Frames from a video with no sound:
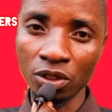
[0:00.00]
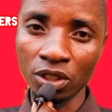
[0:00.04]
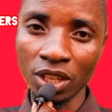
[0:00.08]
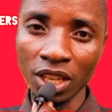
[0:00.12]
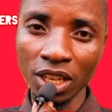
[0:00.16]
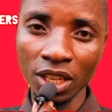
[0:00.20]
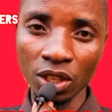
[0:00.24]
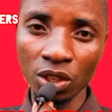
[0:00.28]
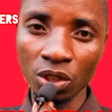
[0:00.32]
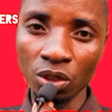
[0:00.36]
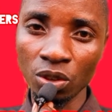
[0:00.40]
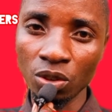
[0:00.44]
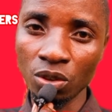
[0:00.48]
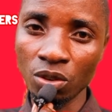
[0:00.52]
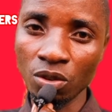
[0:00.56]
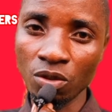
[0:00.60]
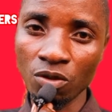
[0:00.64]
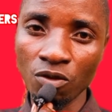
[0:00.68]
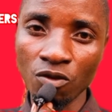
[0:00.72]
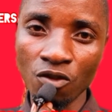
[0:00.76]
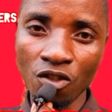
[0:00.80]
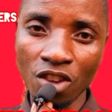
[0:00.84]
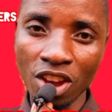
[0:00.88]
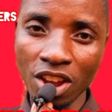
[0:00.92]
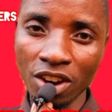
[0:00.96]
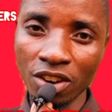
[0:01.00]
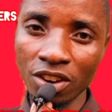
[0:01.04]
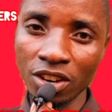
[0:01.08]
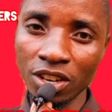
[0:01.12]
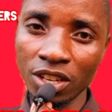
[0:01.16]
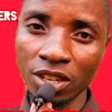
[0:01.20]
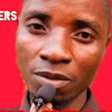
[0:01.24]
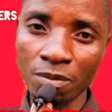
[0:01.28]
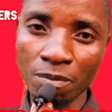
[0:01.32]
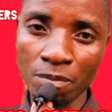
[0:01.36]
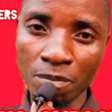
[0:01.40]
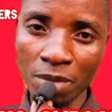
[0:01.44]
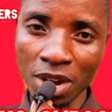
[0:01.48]
Thank you
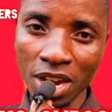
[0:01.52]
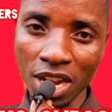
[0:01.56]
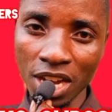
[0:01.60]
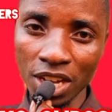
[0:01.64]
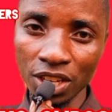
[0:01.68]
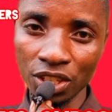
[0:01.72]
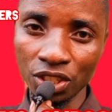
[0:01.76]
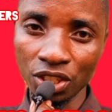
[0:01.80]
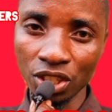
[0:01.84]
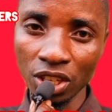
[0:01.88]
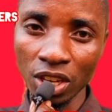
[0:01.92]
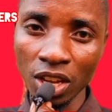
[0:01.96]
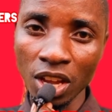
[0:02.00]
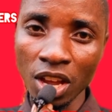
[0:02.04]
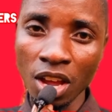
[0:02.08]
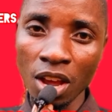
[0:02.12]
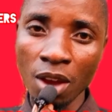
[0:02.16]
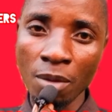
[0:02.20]
very much,